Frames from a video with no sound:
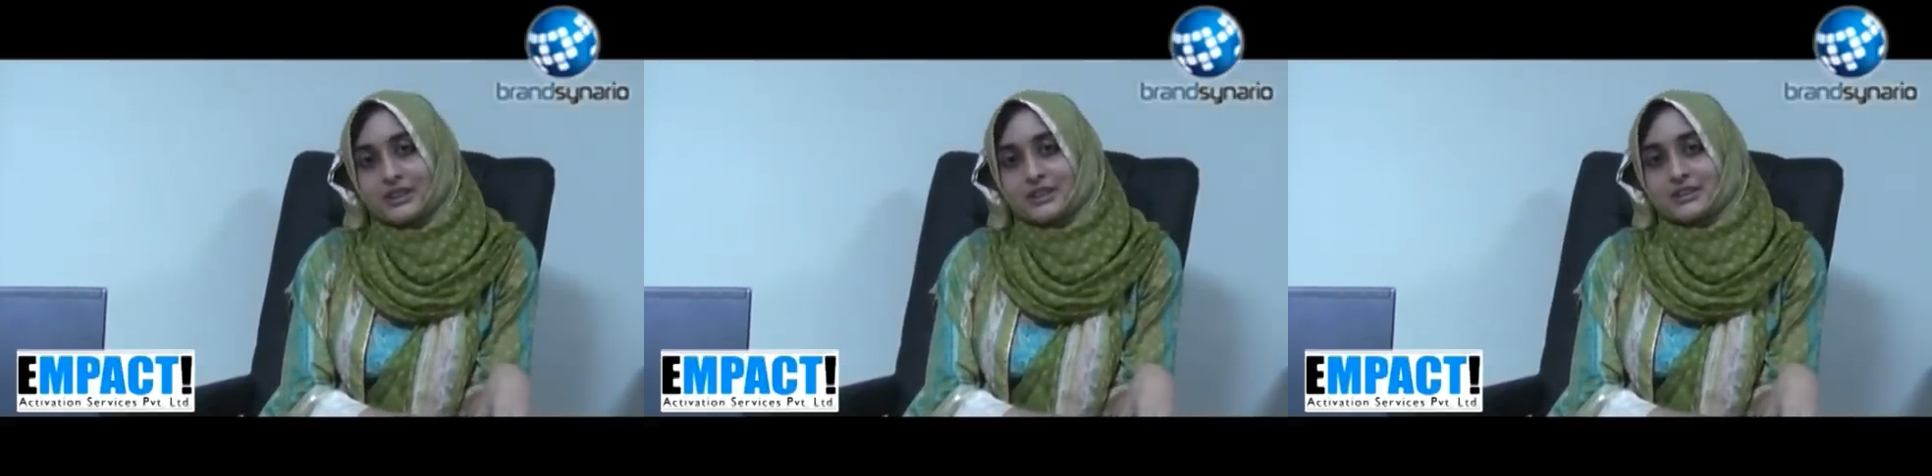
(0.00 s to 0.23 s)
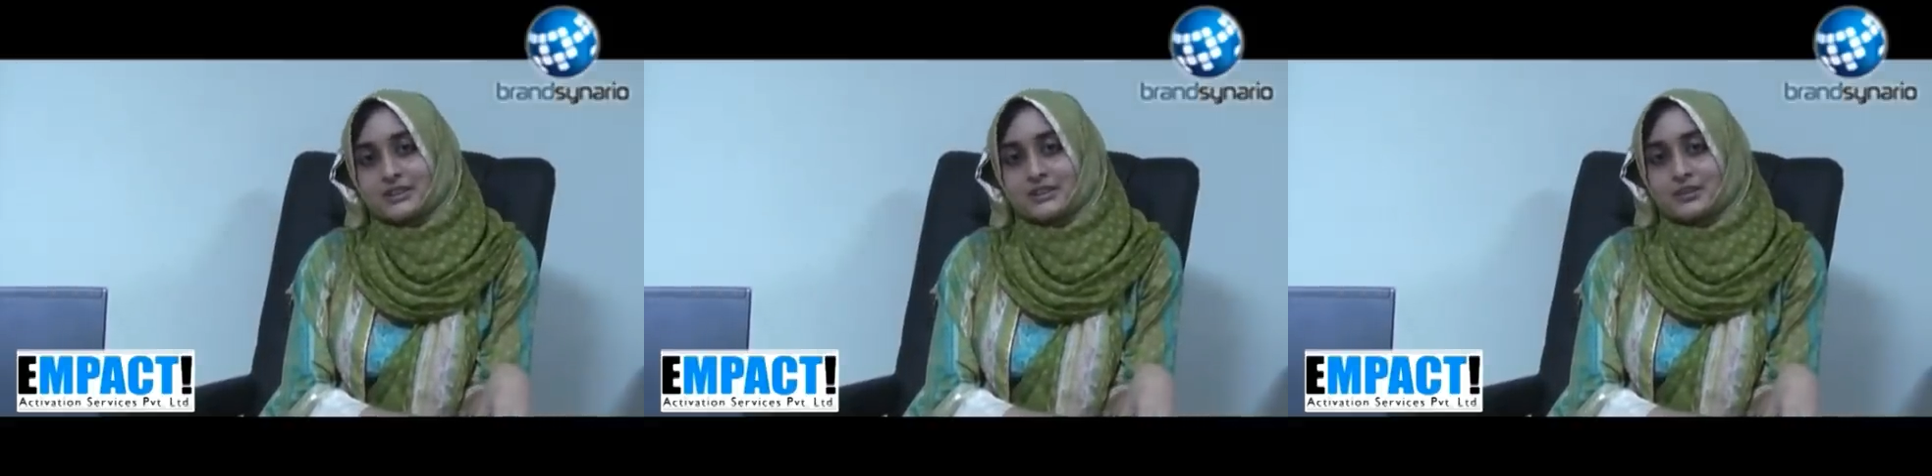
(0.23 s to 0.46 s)

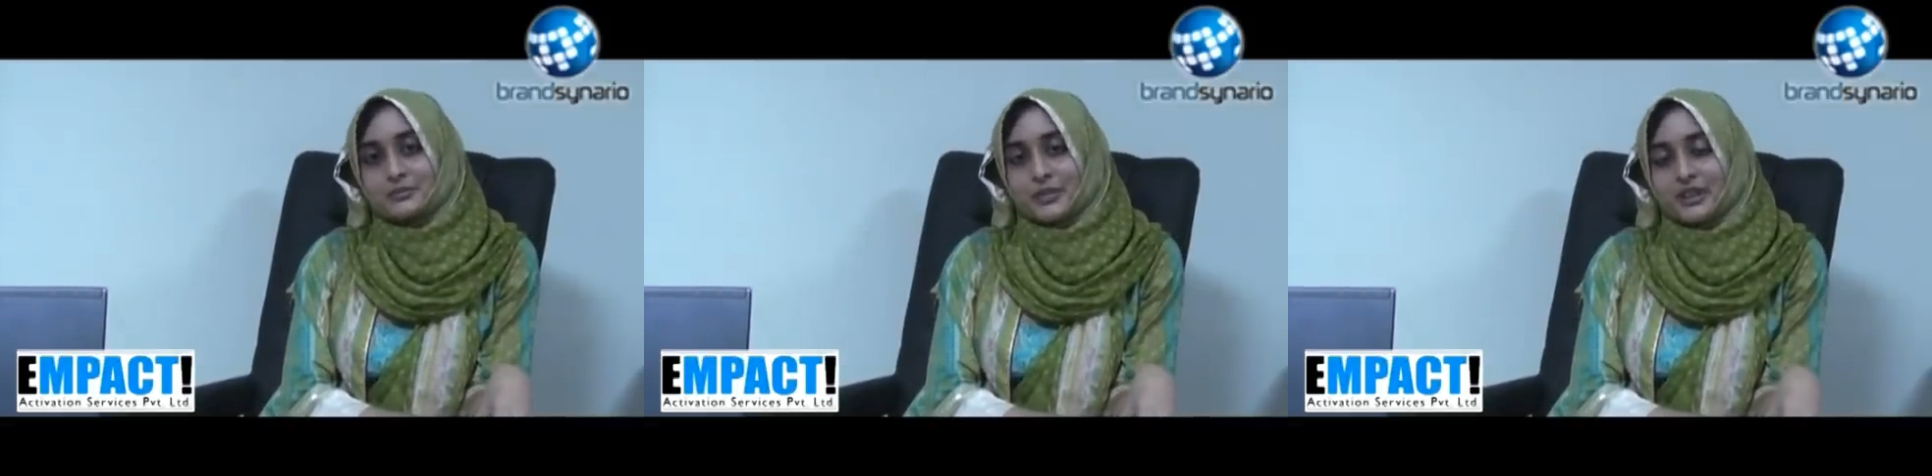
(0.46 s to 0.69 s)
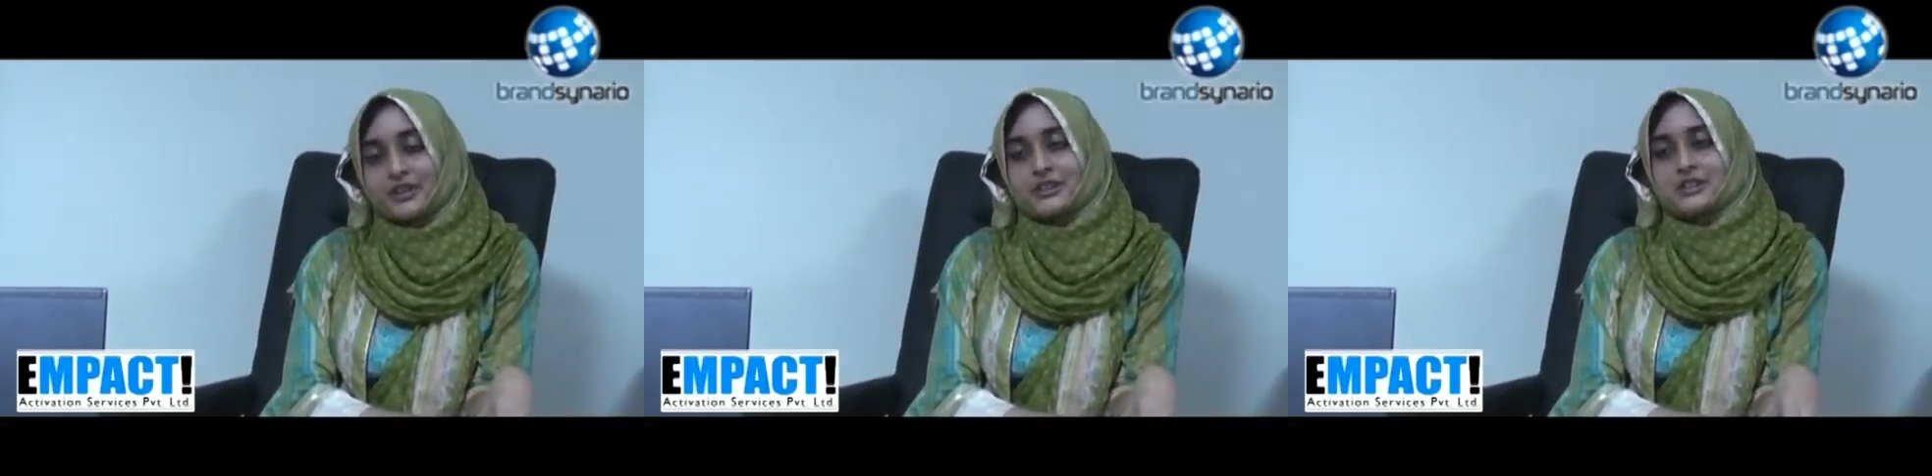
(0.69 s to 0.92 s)
is
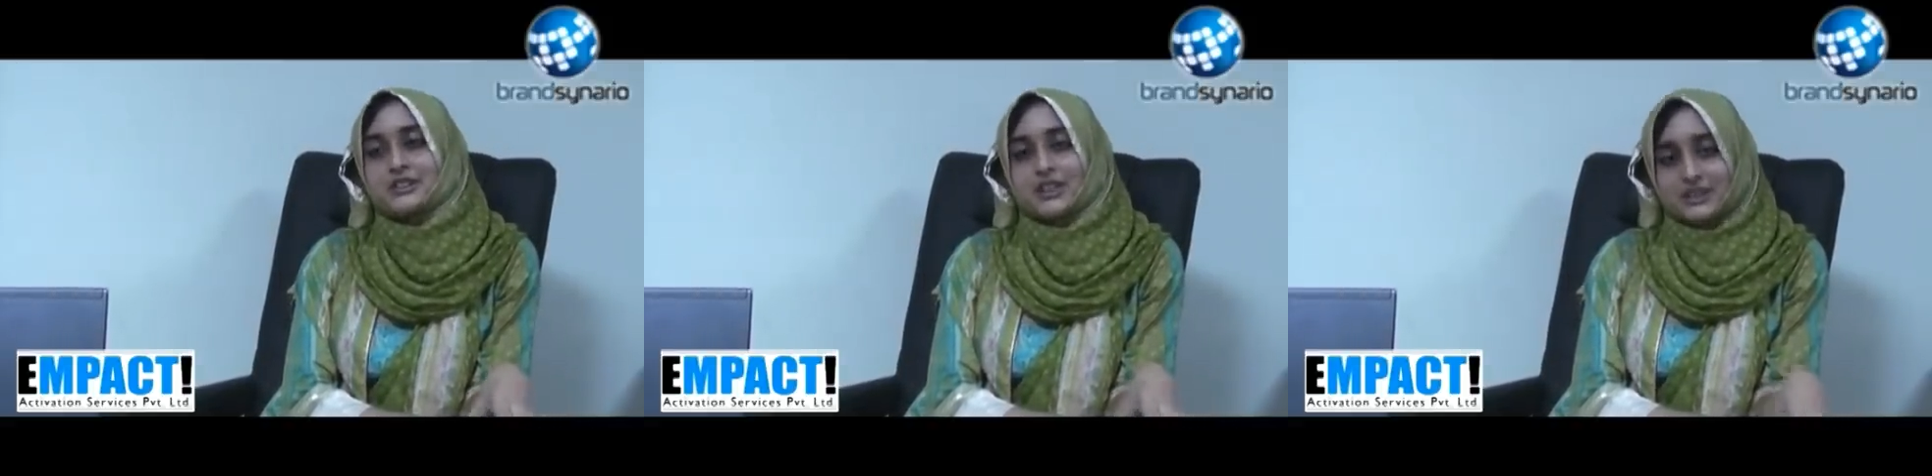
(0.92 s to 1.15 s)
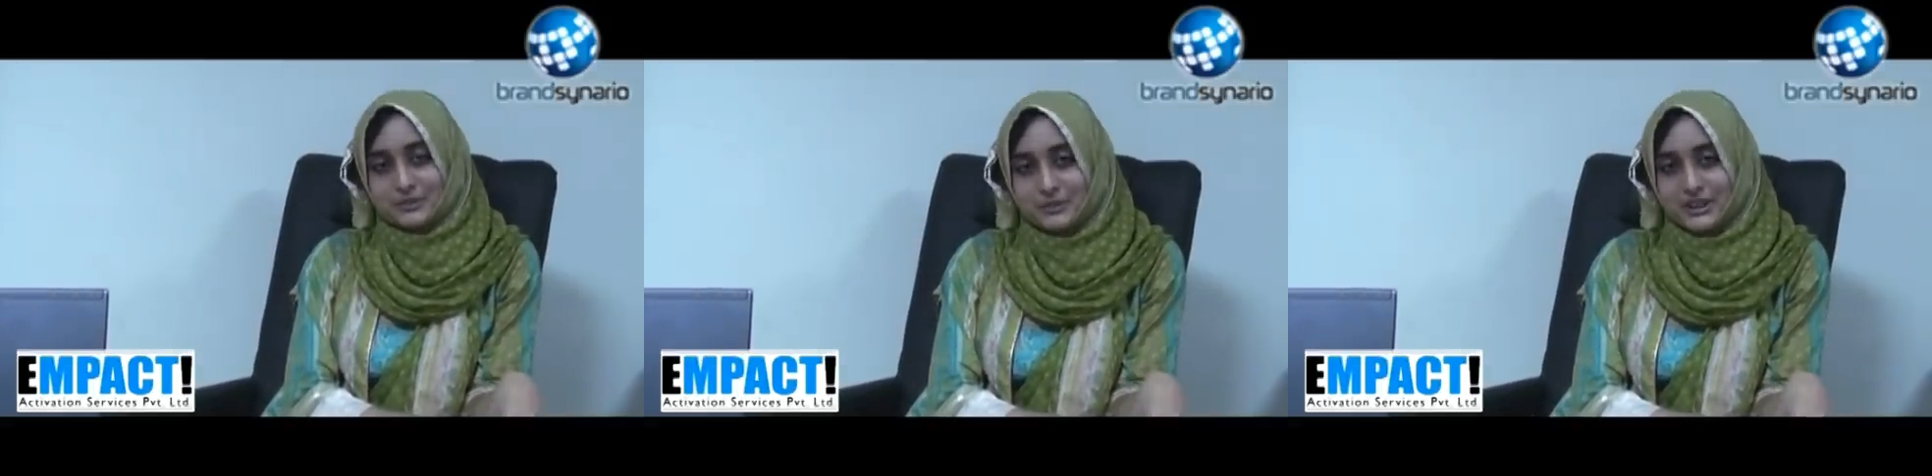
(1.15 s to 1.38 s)
bigger than
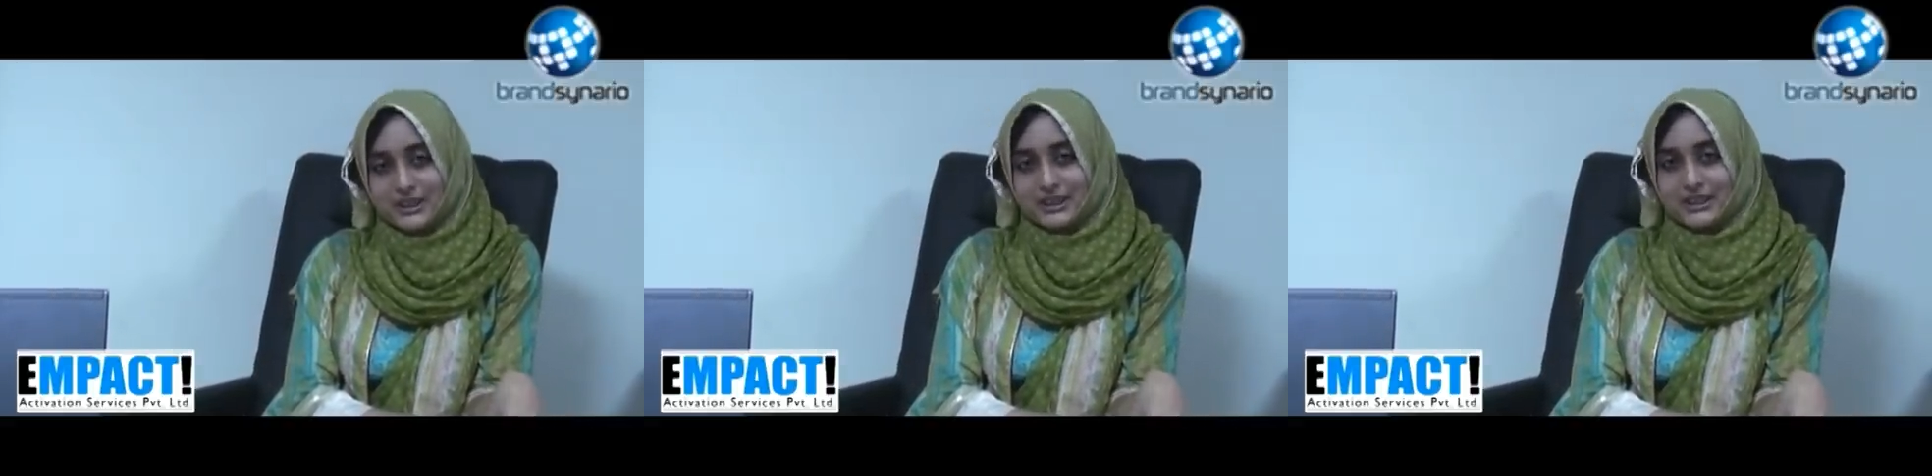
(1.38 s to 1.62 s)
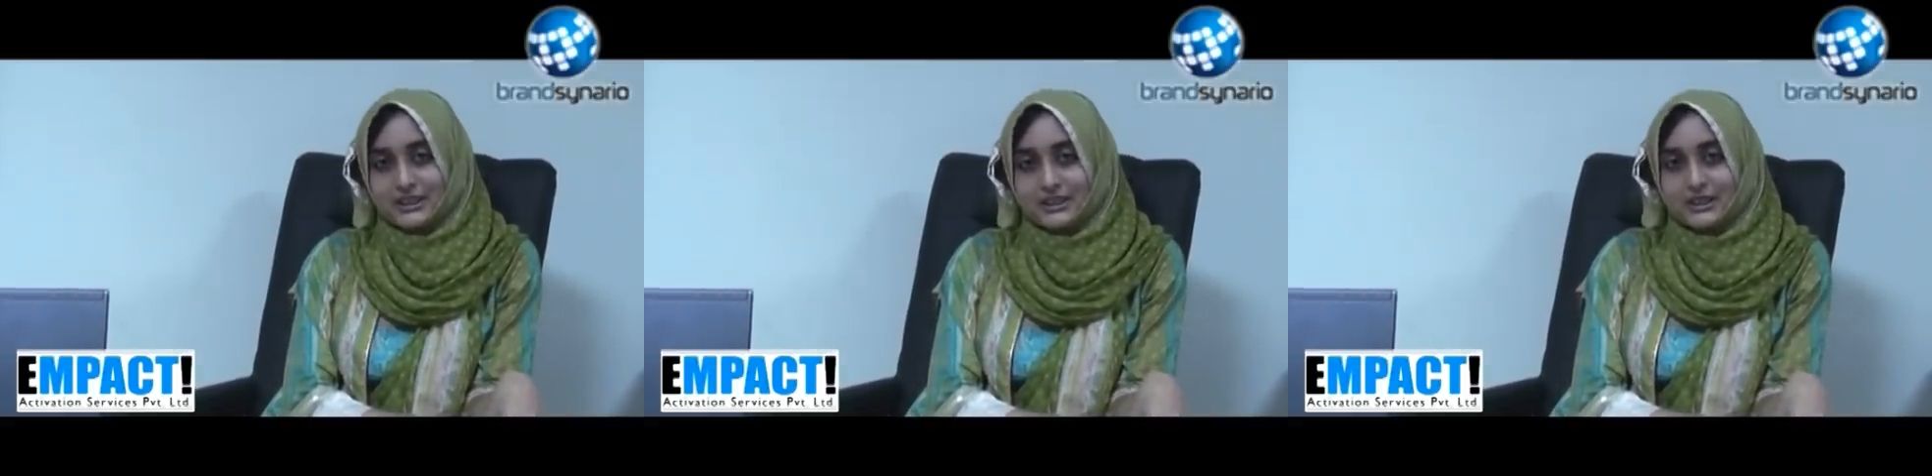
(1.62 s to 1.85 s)
just
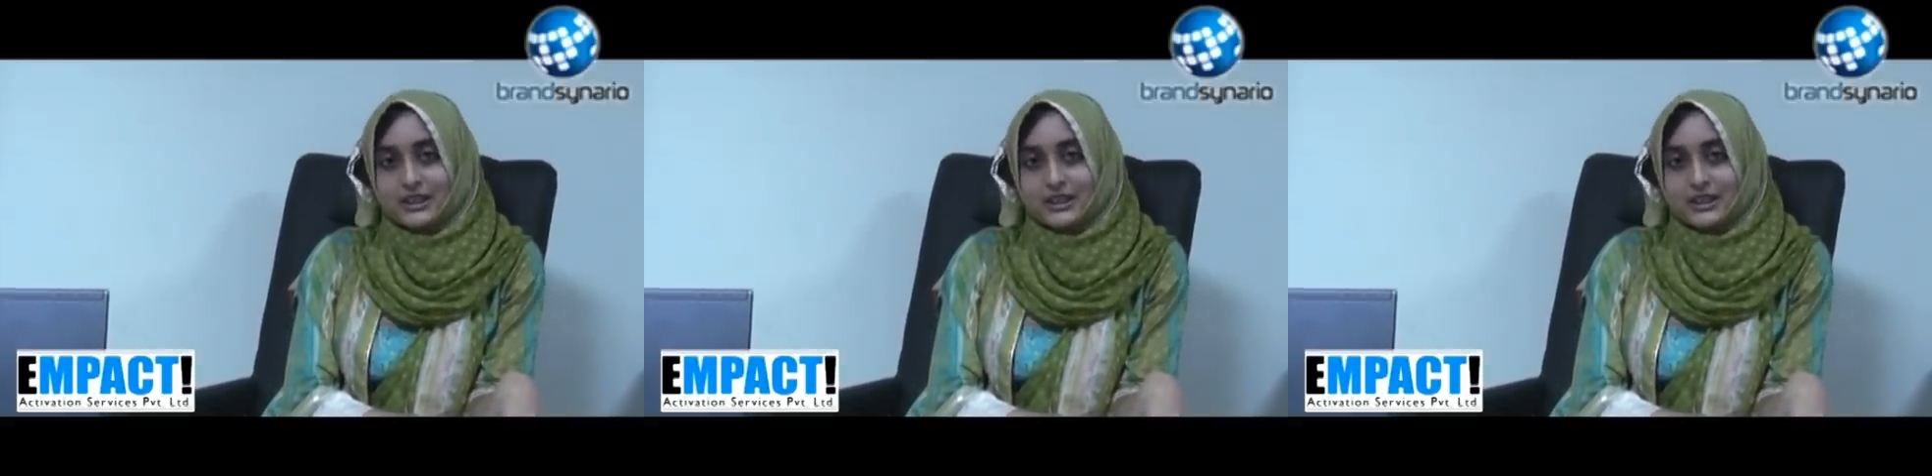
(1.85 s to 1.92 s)
BTL.